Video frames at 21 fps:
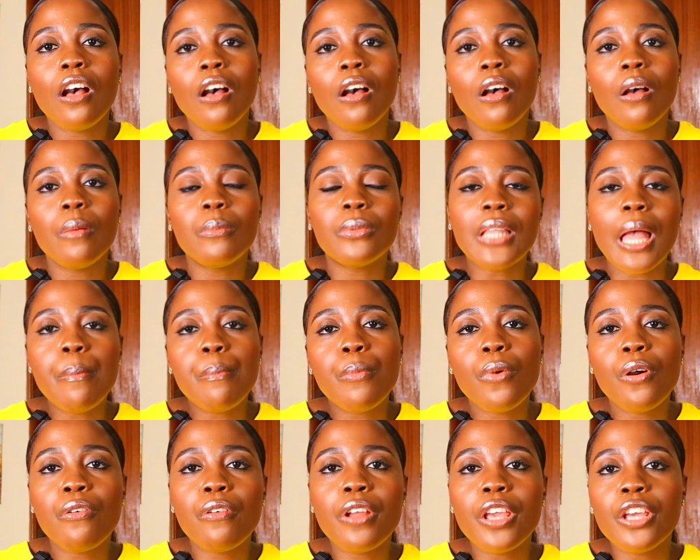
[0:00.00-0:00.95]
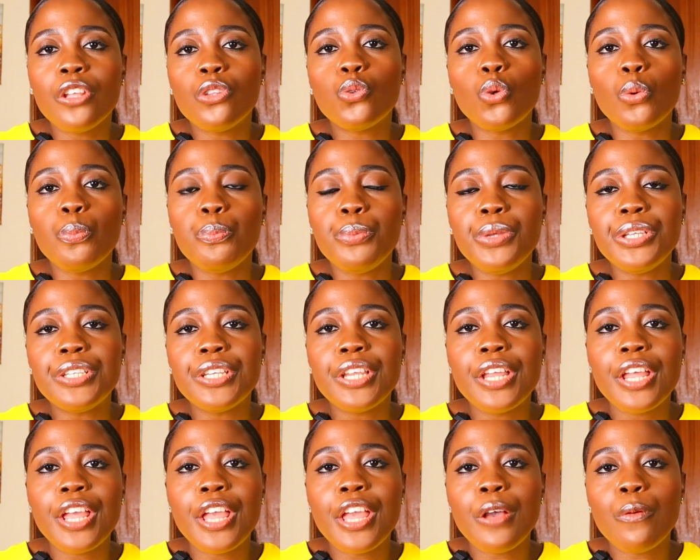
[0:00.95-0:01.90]
tambourine to bead,
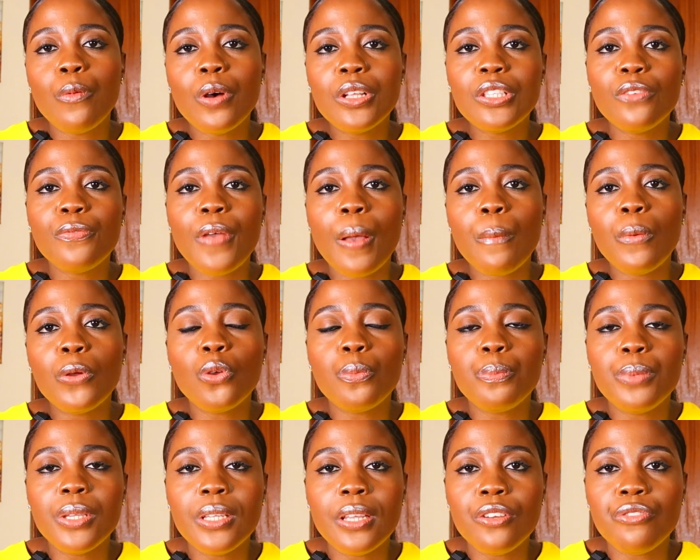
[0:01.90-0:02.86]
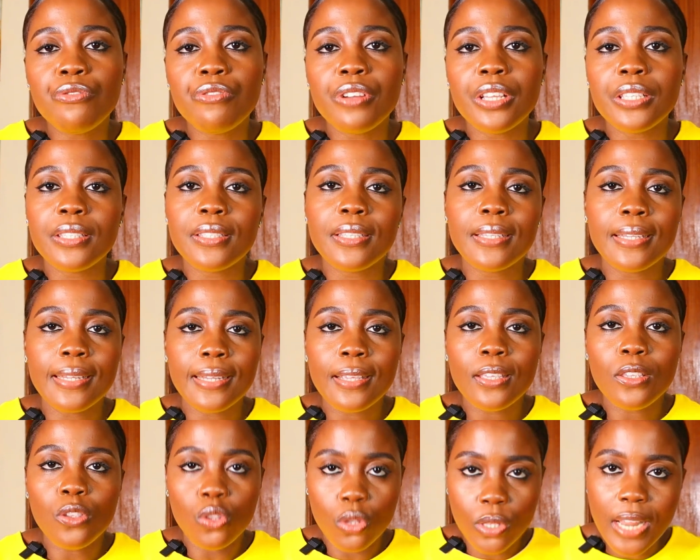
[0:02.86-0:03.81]
what if I want to bead a dress?
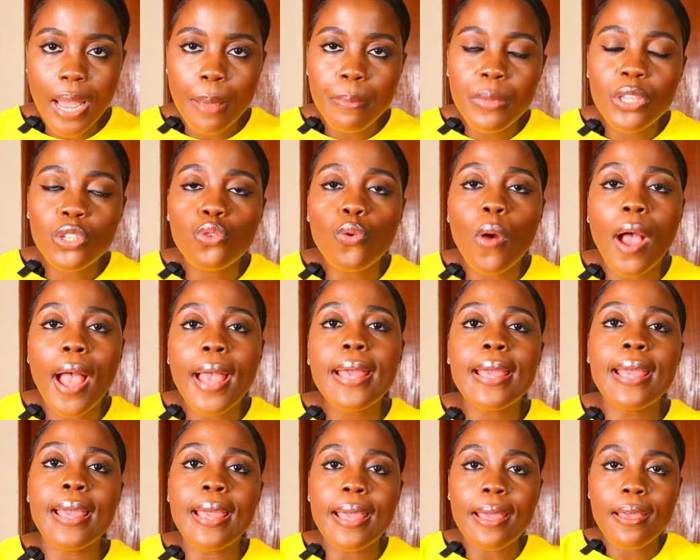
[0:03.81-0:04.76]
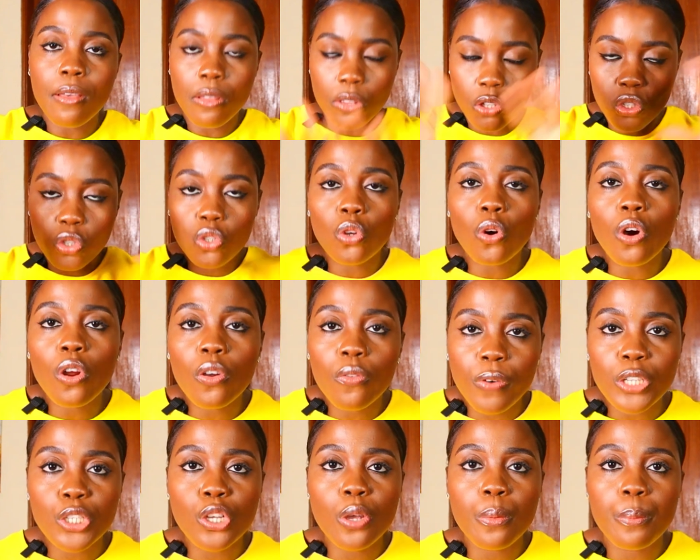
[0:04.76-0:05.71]
That means you are a
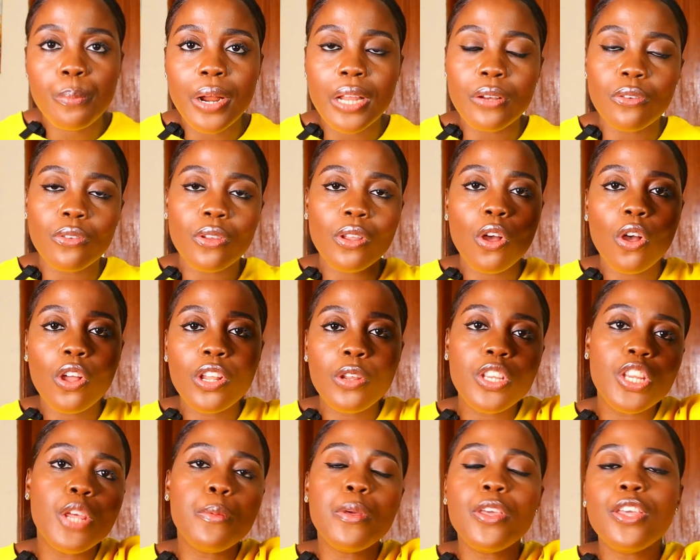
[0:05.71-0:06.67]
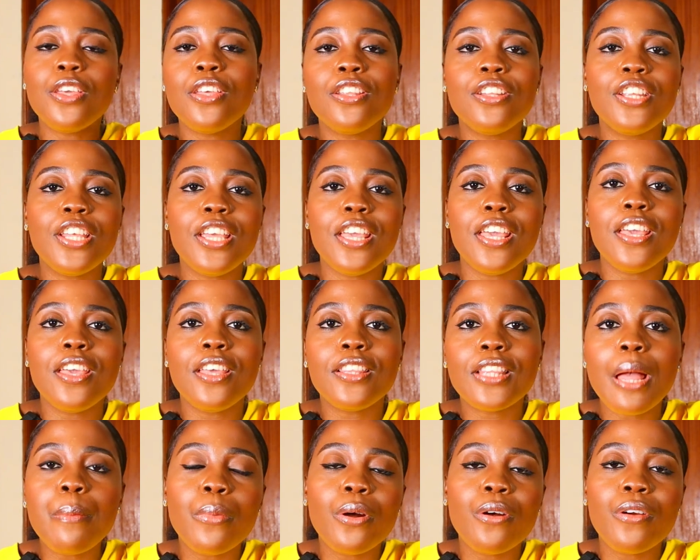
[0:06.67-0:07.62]
strong fashion brand.
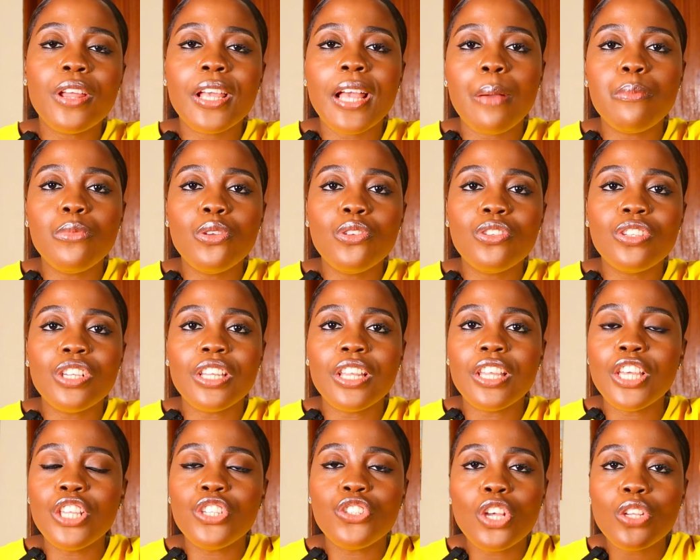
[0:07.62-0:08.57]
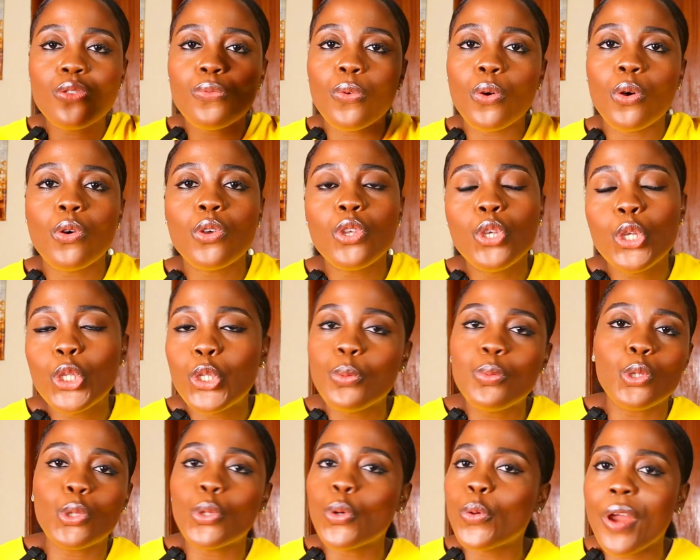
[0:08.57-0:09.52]
The tambourine I'm using is just for
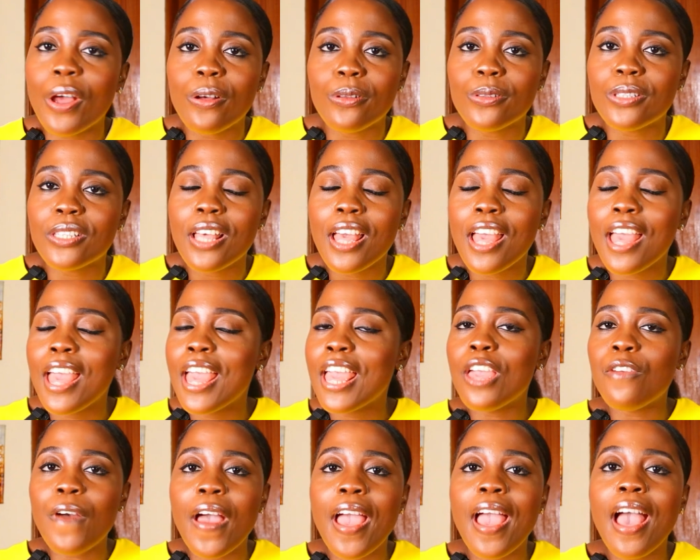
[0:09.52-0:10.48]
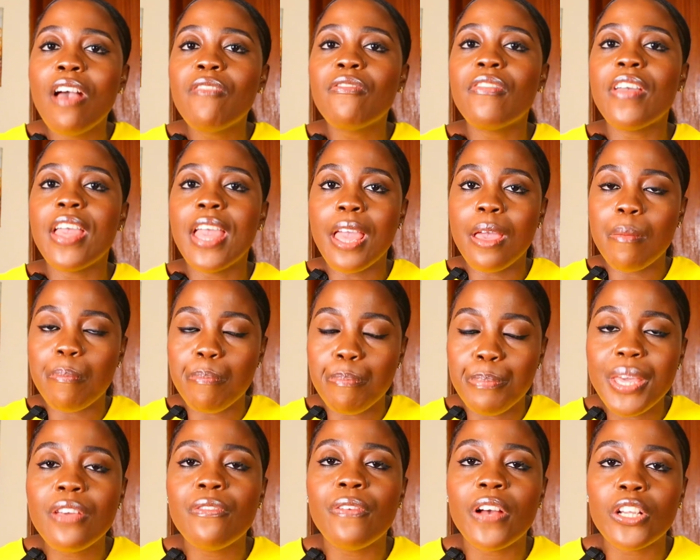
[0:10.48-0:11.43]
YouTube tutorials. If I have a
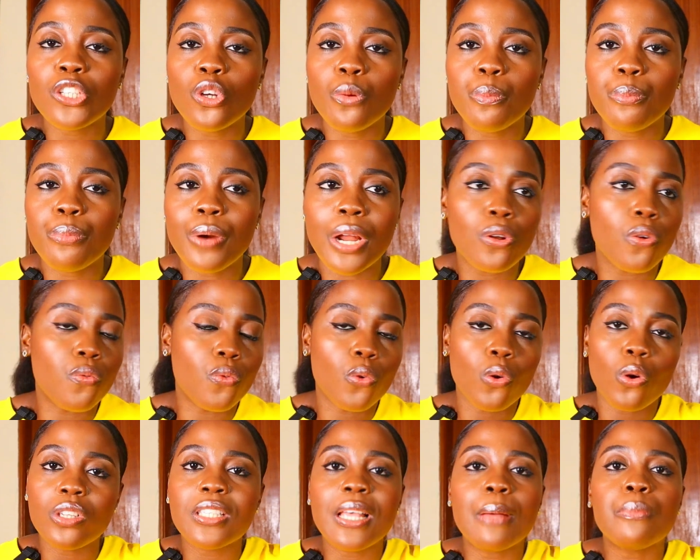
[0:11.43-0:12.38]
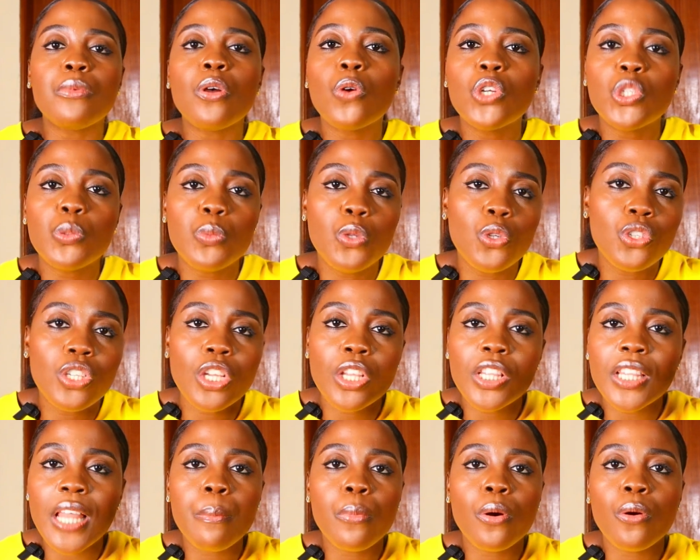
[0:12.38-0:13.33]
big fashion brand, of course, I'm not going to be
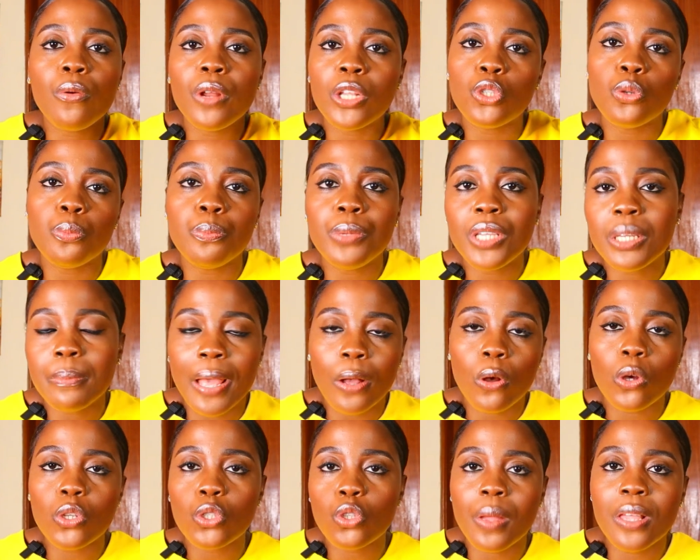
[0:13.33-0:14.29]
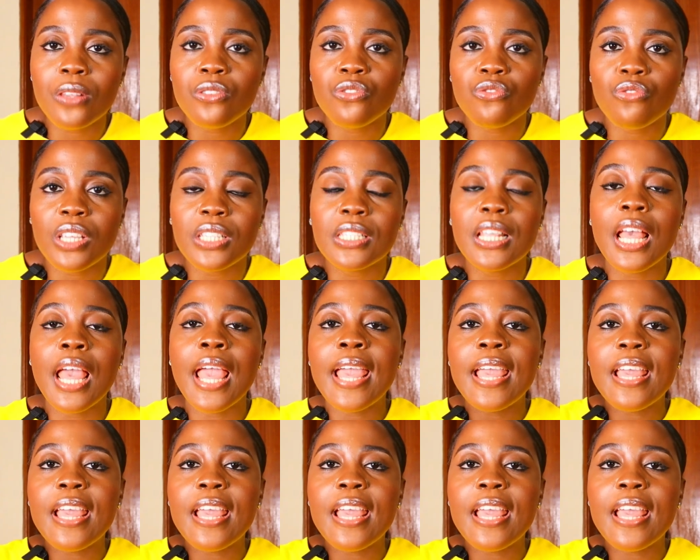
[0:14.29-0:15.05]
using tambourine to bead my customer's dress.